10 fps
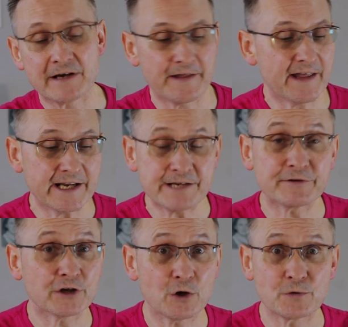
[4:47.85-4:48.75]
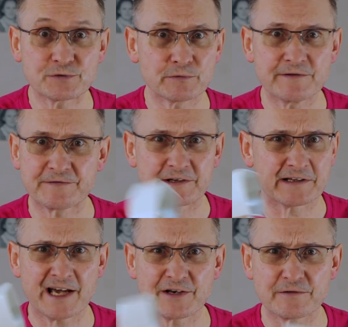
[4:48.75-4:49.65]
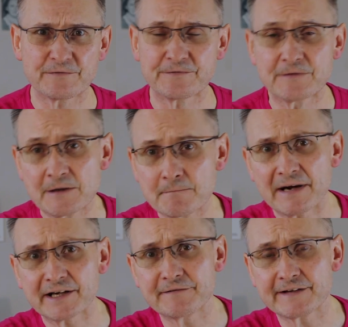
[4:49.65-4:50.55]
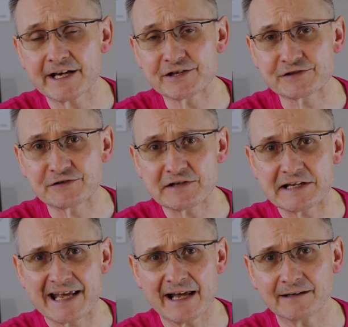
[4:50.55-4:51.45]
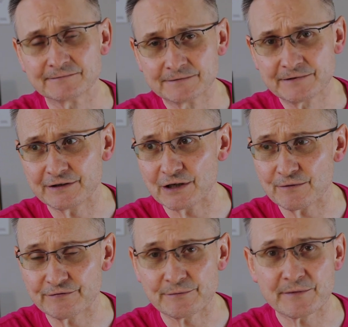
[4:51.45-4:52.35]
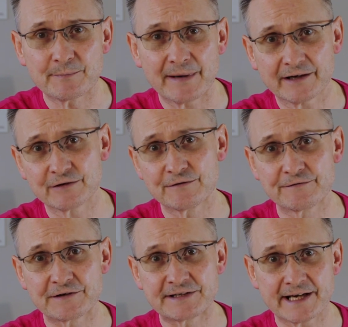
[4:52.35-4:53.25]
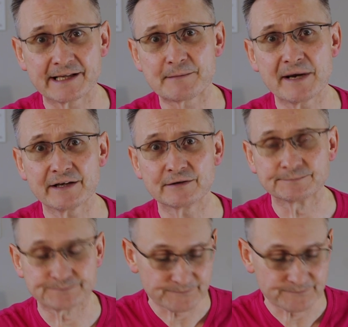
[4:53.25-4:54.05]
And that even goes with the kind of magnification that you get, you know, from the back of the Daily Mail.